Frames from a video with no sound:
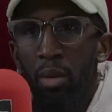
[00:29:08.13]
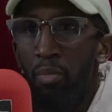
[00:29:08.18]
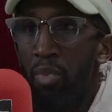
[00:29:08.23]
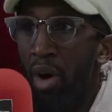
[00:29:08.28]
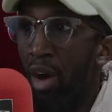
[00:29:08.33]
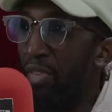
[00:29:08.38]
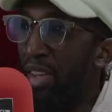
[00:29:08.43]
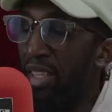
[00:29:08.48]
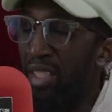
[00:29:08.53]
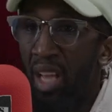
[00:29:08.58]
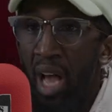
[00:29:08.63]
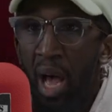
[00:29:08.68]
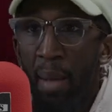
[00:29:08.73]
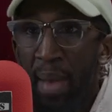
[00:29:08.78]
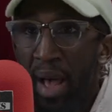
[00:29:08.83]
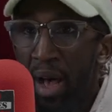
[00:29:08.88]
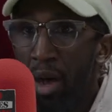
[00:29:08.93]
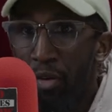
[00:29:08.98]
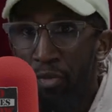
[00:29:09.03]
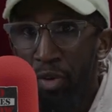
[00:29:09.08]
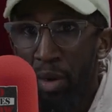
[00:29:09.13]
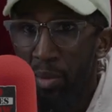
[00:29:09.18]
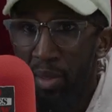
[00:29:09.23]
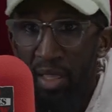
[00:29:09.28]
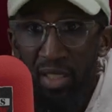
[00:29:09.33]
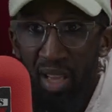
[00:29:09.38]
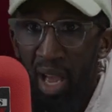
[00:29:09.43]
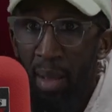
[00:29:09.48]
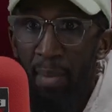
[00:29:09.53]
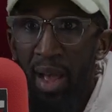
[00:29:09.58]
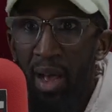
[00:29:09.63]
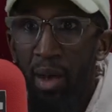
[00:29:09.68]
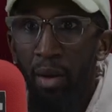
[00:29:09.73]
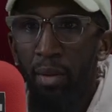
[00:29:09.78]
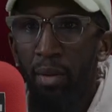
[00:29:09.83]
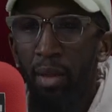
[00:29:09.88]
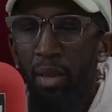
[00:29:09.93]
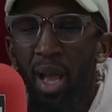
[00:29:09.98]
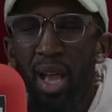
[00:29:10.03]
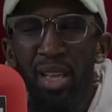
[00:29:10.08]
But it's come out. It's come
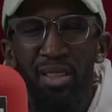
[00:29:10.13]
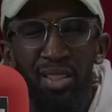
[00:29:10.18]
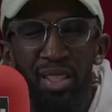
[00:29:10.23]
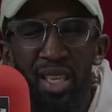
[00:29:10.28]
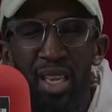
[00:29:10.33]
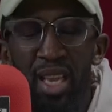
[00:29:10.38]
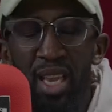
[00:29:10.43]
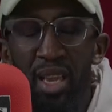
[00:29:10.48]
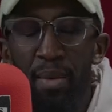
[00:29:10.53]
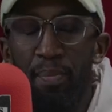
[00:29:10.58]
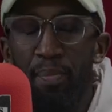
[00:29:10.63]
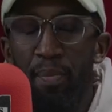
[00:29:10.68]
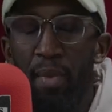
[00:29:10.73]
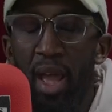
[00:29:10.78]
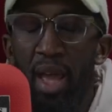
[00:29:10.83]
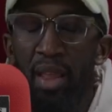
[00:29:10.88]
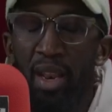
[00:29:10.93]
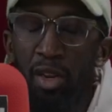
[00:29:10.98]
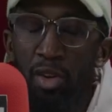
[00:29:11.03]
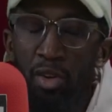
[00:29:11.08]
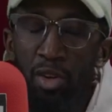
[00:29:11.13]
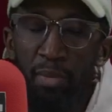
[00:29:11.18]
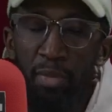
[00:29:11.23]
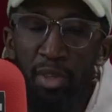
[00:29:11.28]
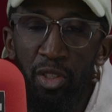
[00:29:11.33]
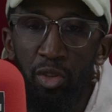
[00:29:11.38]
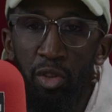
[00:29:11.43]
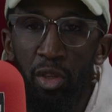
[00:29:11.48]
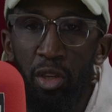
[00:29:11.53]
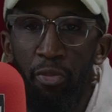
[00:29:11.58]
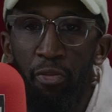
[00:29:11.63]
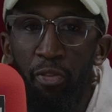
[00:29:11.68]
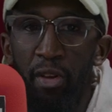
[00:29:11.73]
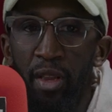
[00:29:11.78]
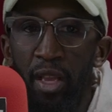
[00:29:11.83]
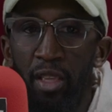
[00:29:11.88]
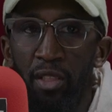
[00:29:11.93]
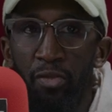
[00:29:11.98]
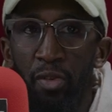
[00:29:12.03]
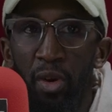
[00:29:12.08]
out. I see it. And I knew the missus was going to
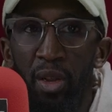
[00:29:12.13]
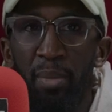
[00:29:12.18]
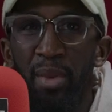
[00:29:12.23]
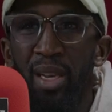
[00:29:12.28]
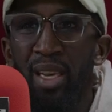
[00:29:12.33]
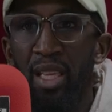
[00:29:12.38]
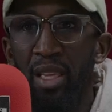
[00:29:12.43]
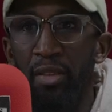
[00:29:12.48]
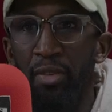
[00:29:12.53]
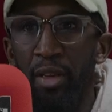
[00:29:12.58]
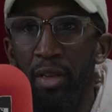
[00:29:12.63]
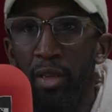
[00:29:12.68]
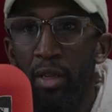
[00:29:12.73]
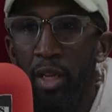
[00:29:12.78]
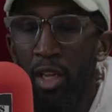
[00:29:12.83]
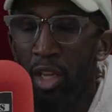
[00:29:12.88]
freak out, so I thought, let me leave it.